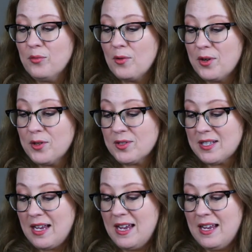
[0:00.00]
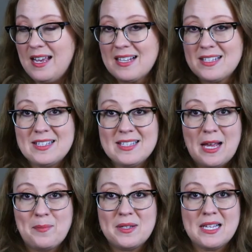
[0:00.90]
rhodochrosite,
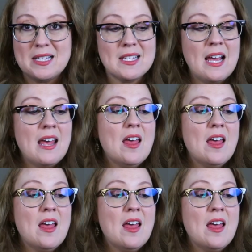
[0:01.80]
acceptance.